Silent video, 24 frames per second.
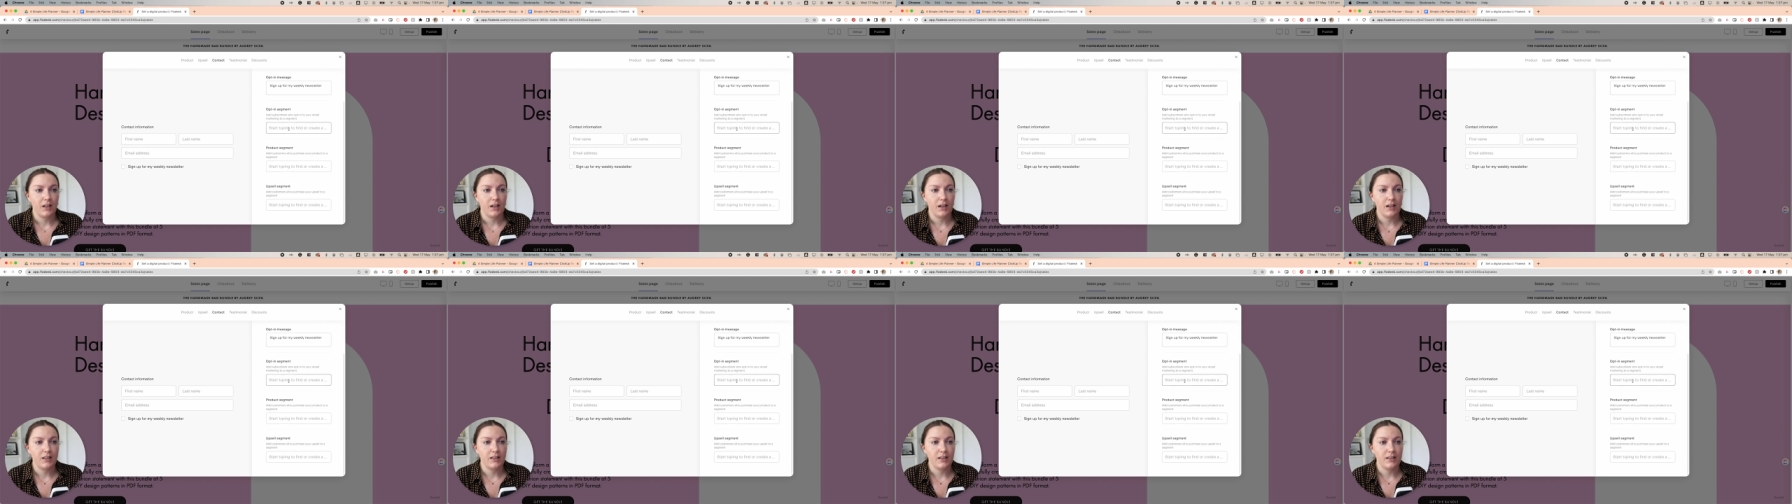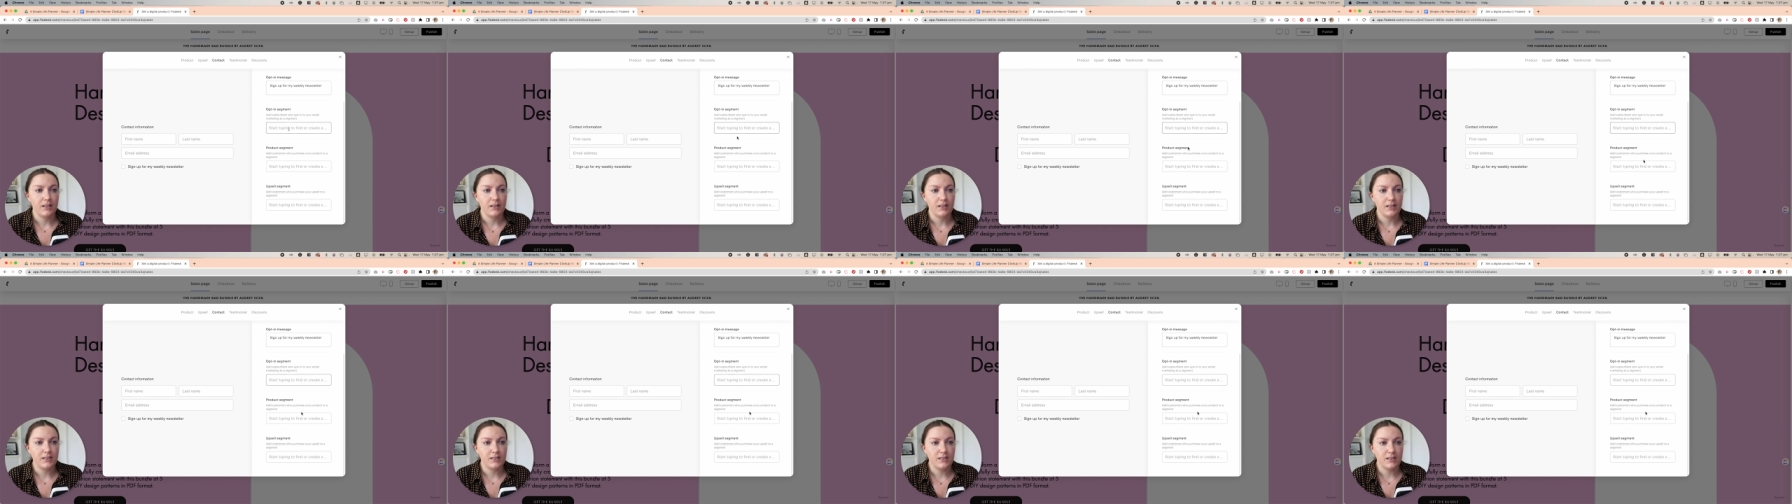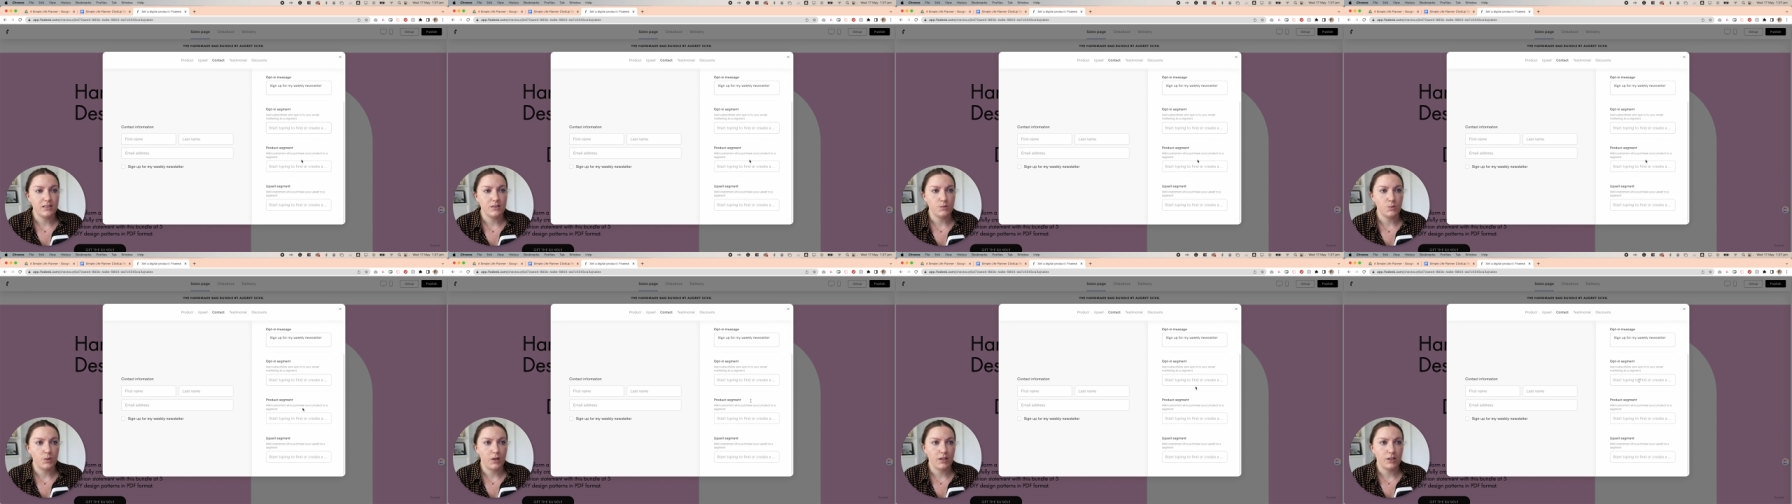And then this
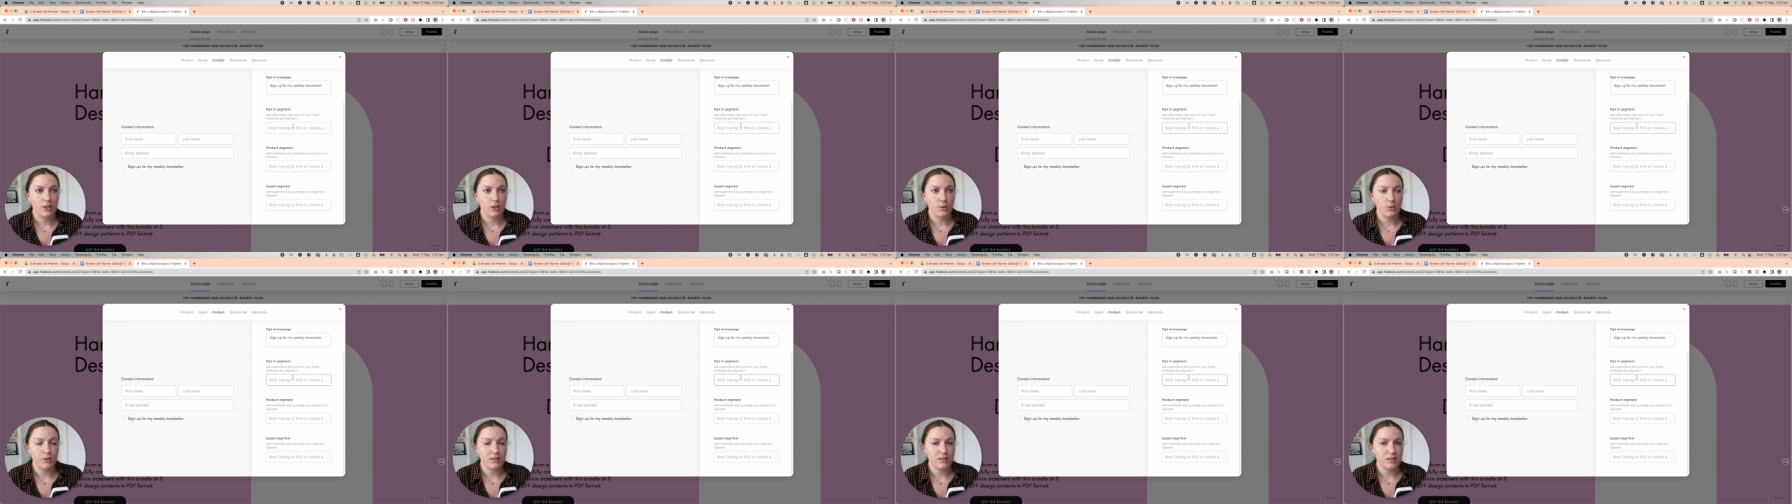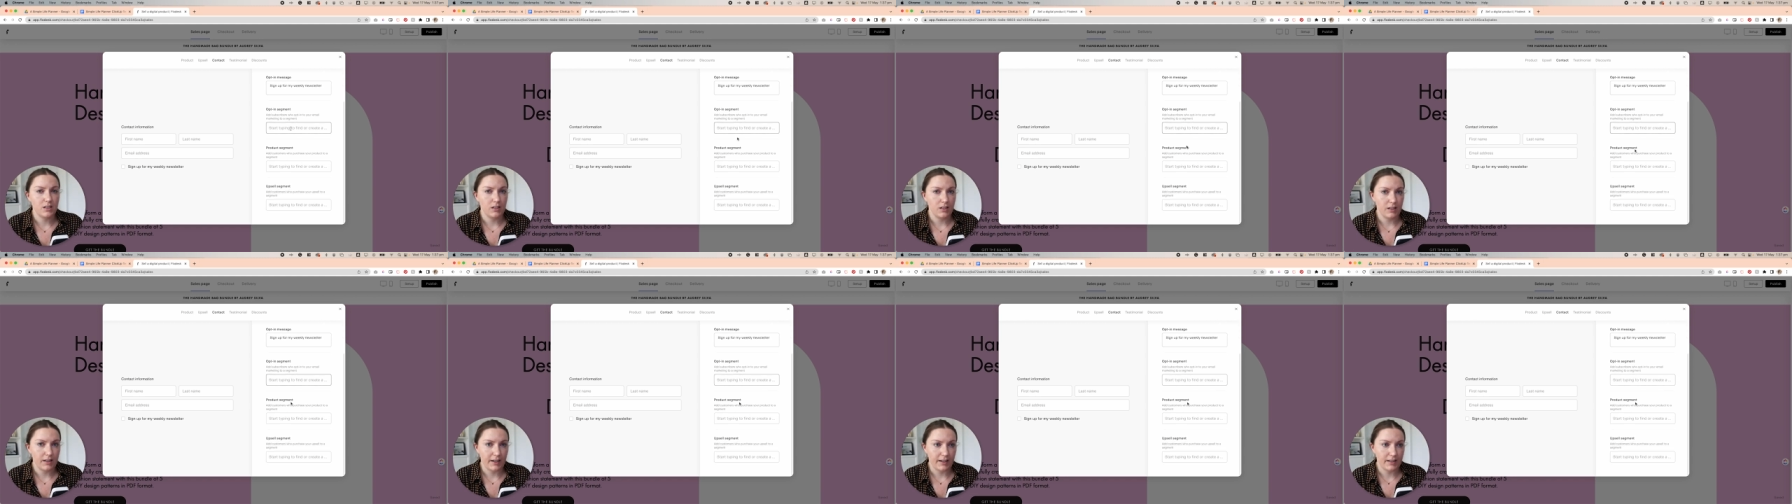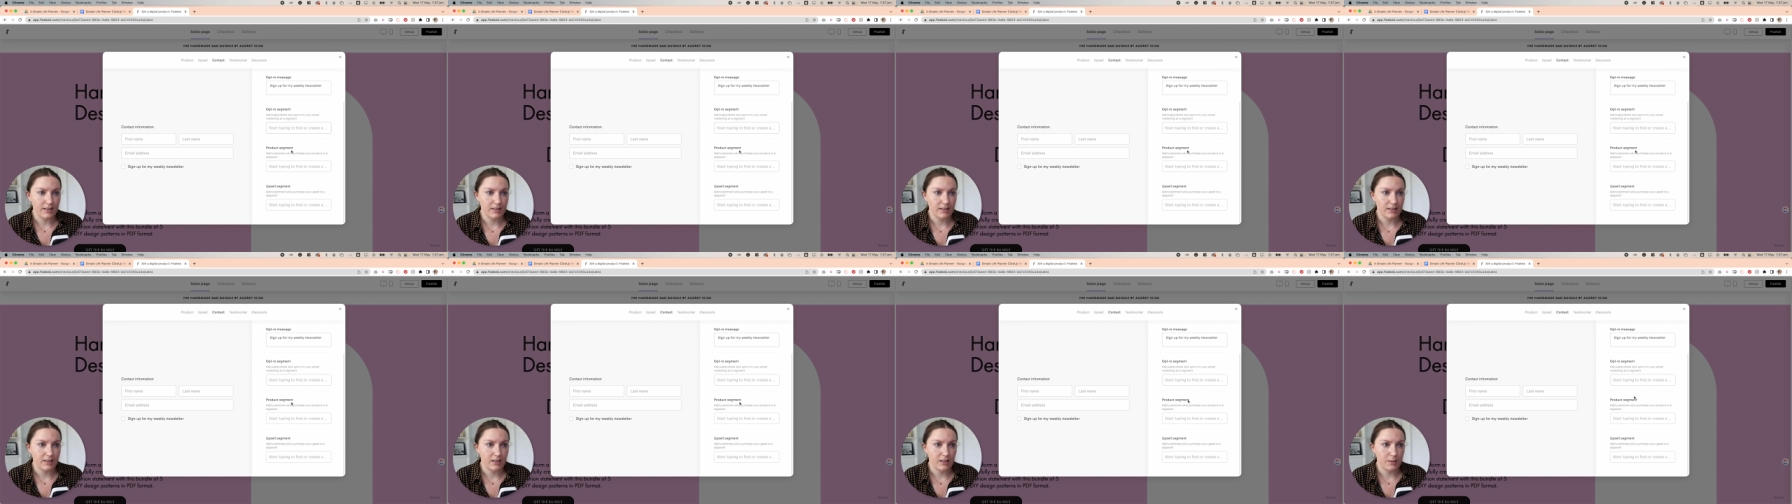is where you would
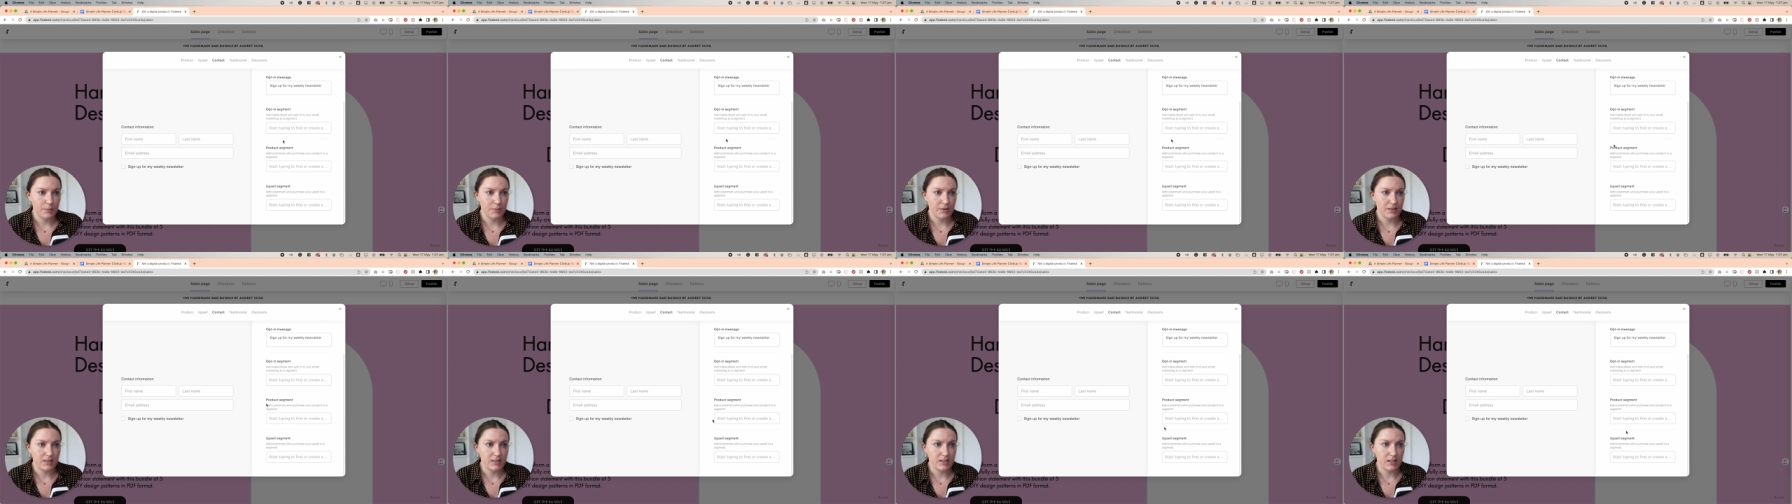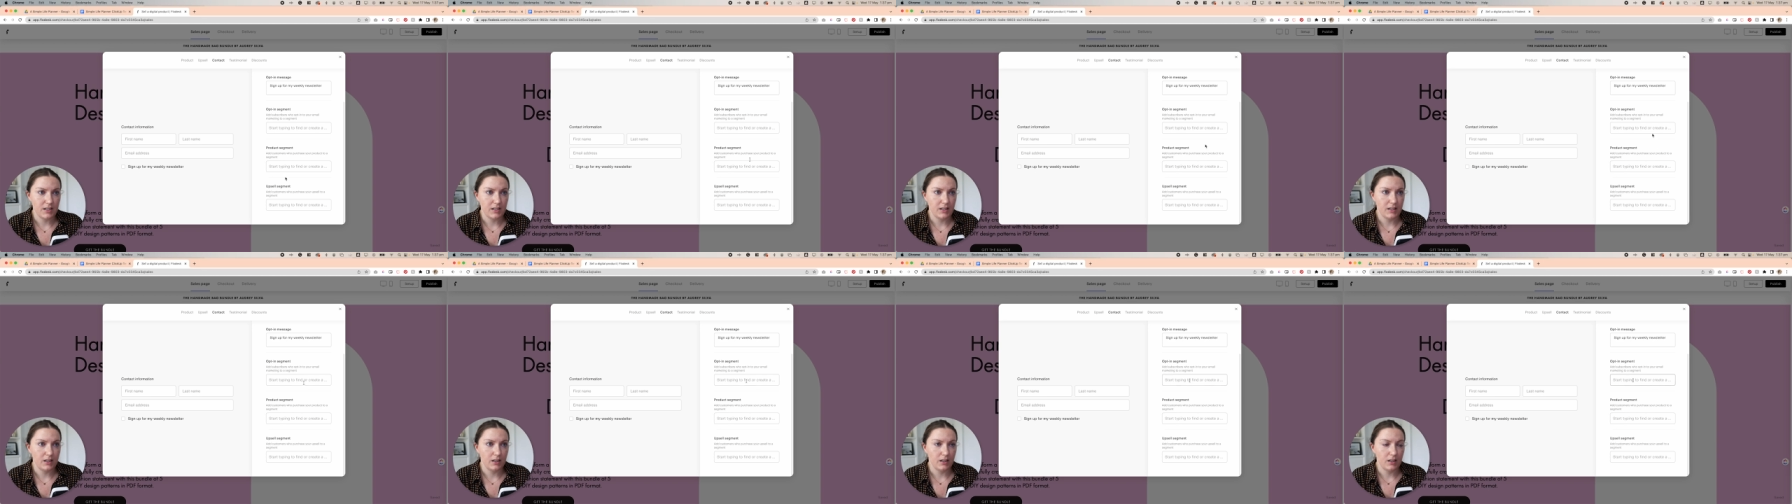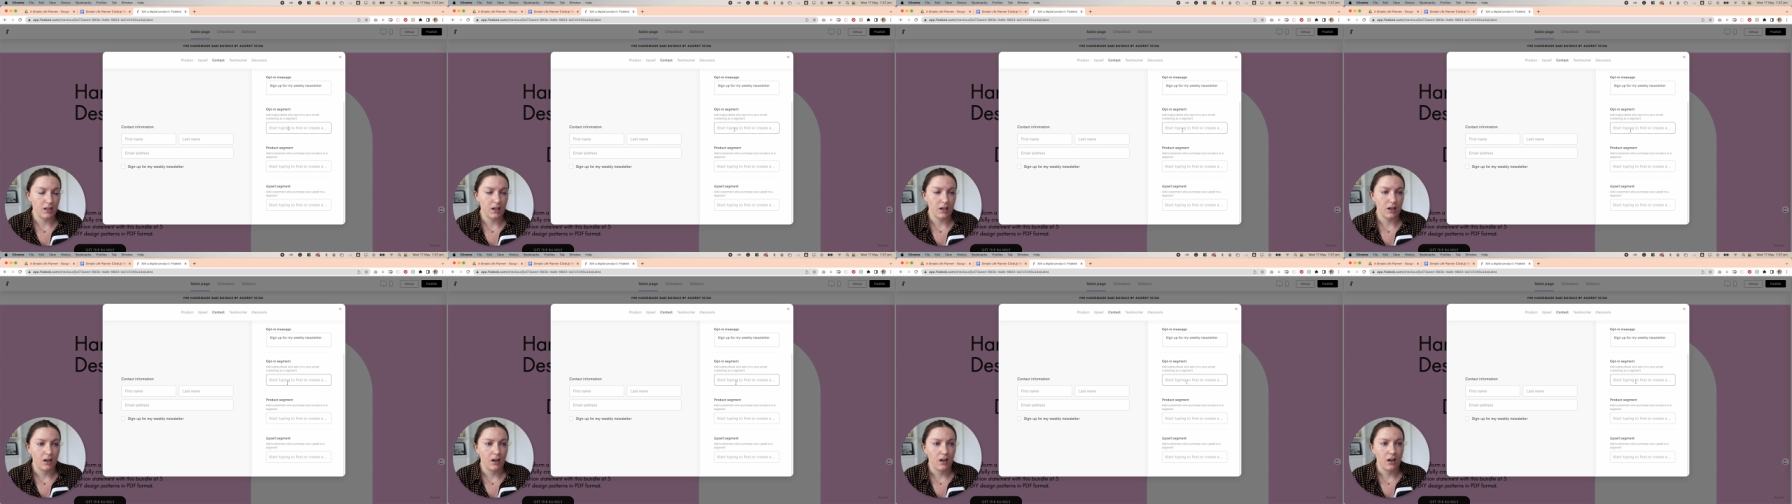select the
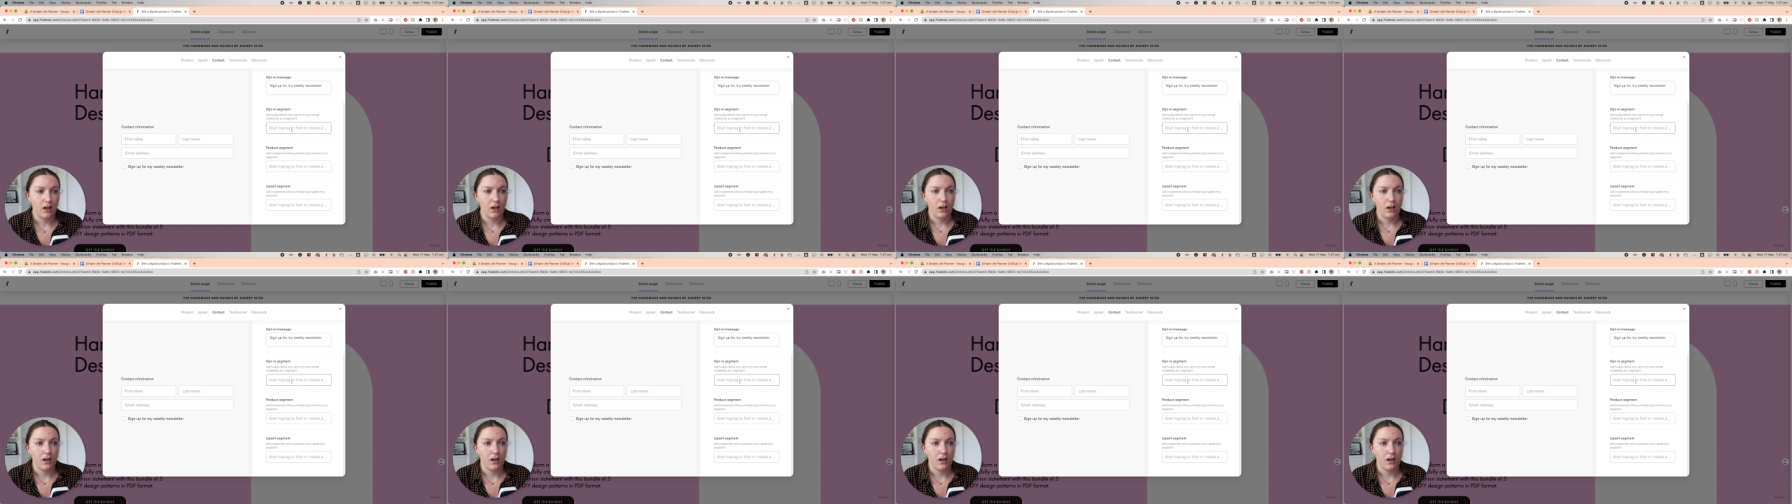particular